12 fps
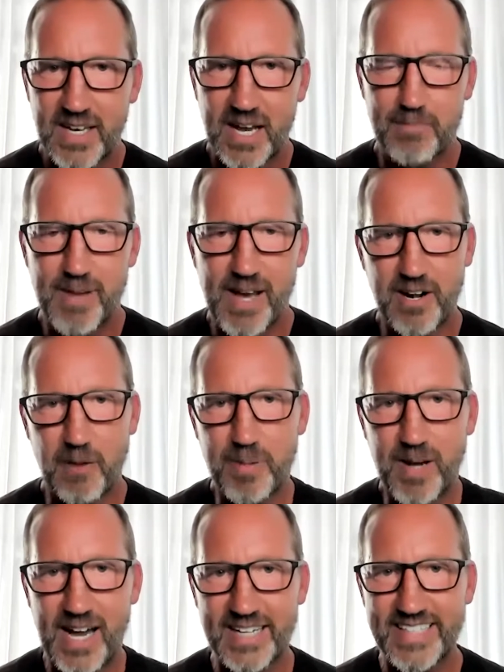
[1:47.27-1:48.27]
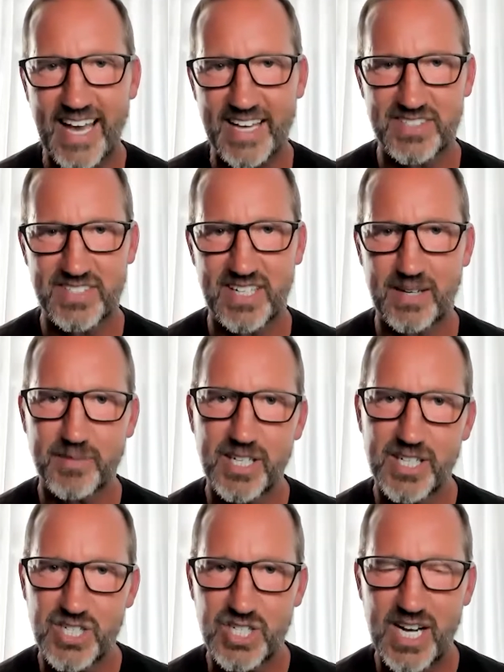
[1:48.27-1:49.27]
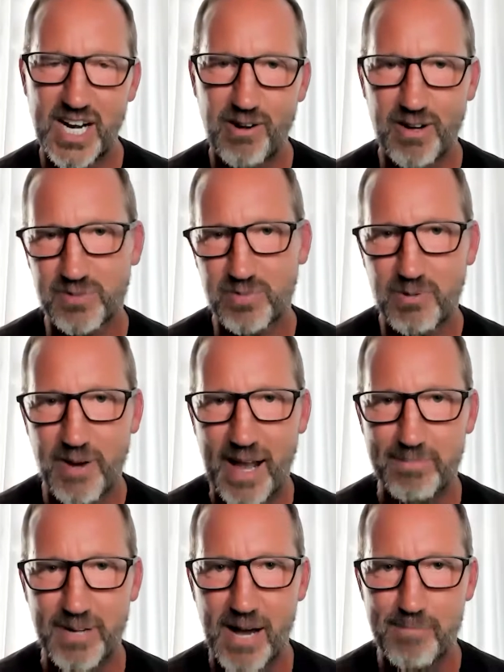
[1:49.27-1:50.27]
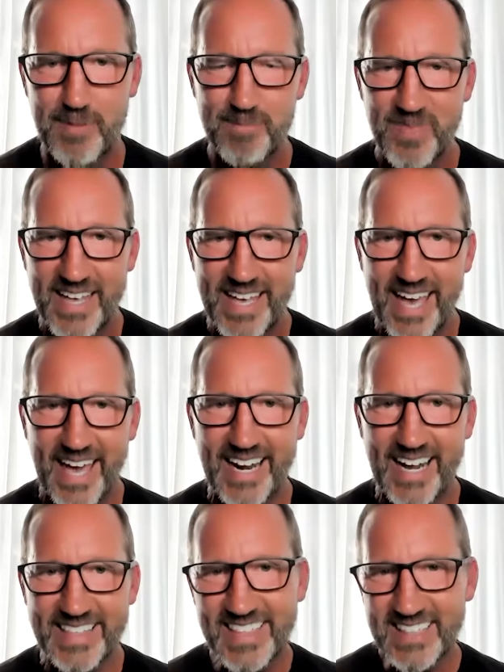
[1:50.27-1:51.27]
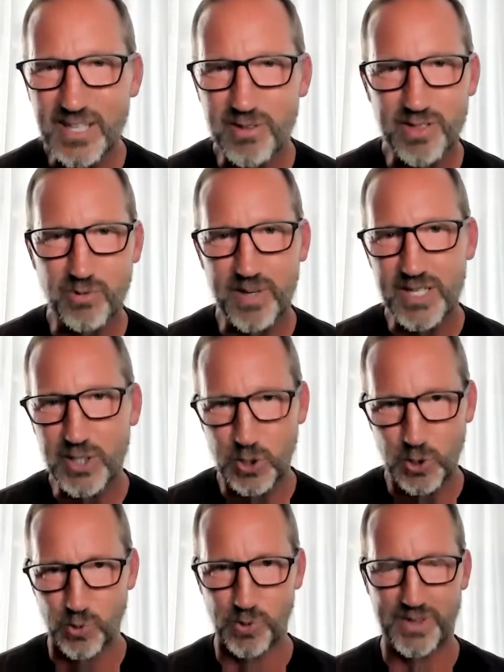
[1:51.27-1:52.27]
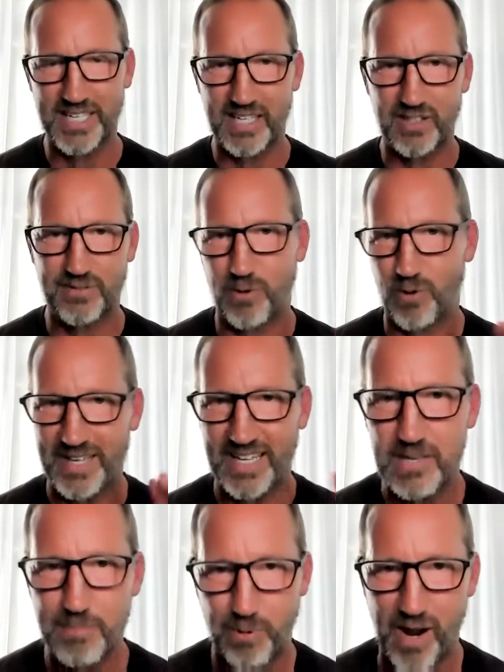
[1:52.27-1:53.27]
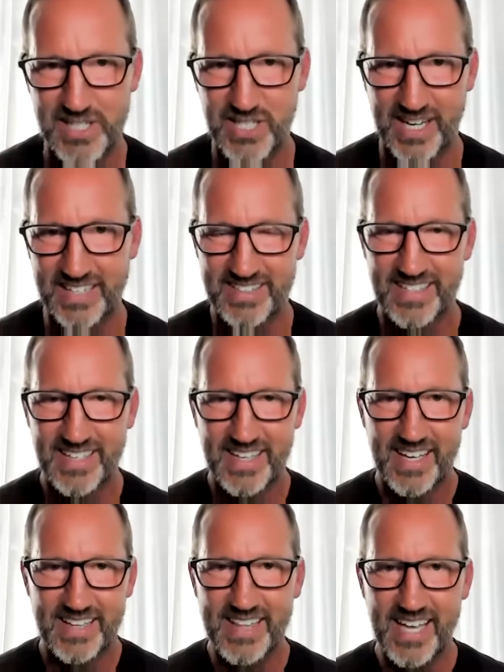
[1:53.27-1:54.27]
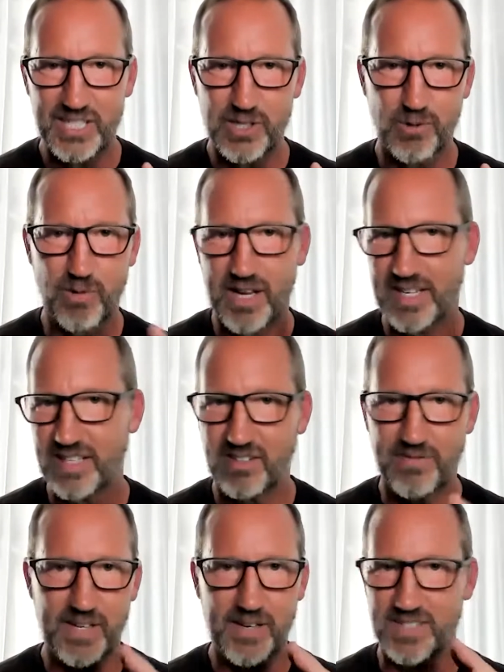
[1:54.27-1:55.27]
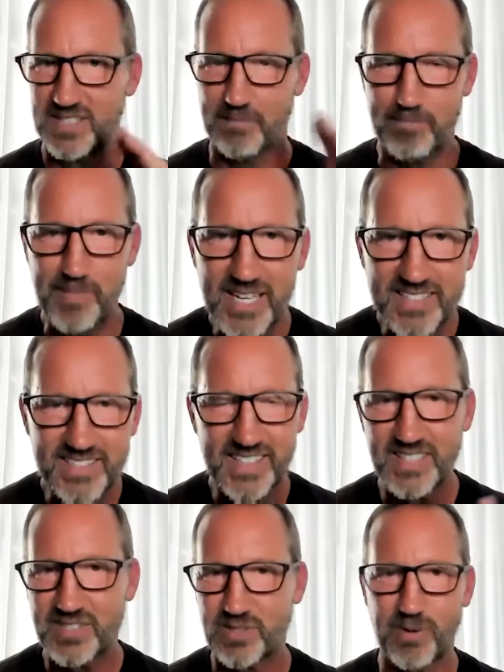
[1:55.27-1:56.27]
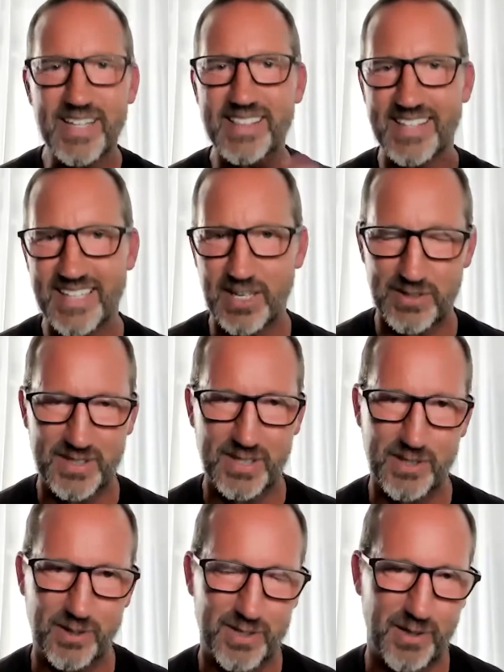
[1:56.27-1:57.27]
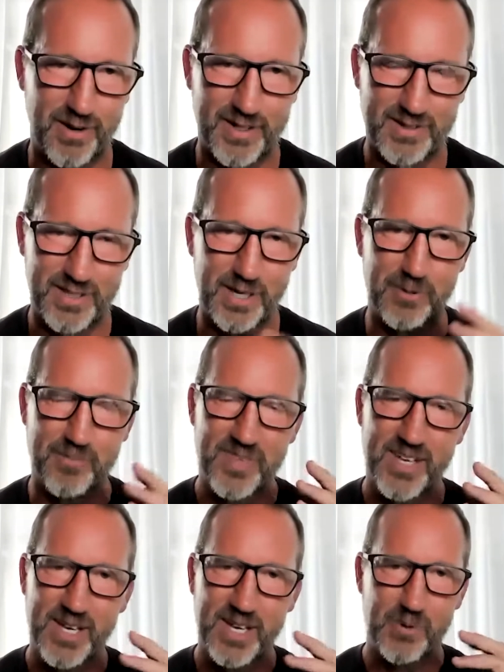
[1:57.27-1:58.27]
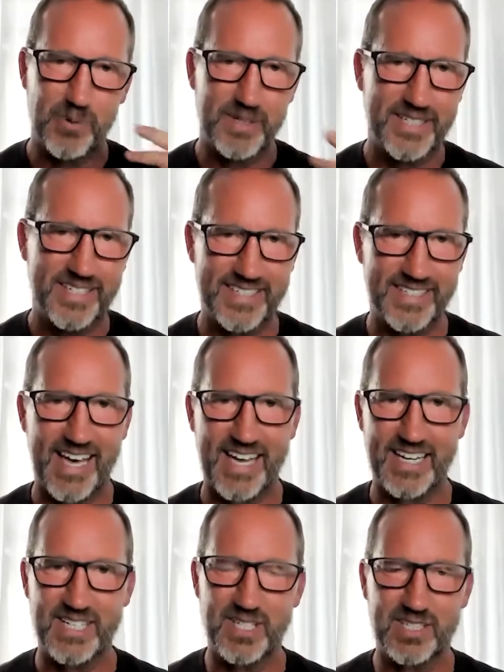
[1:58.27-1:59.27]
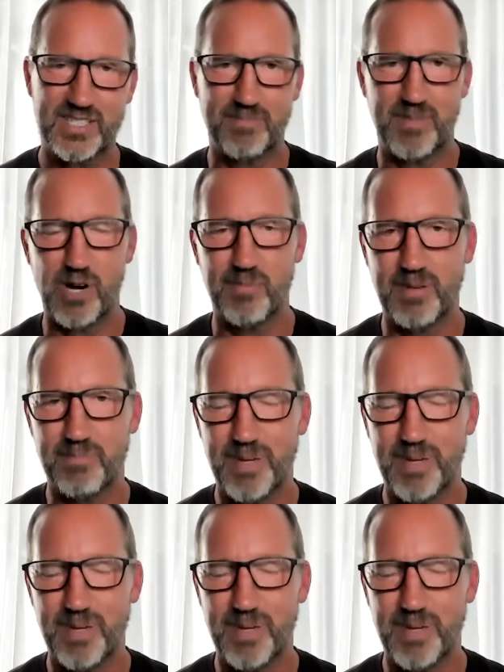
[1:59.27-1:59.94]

about our podcast that I'm going to share as we wrap up. And I think there are three cool things for any project that you're running is if it's a business or anything else that you're starting. So we'll get to that in just a moment,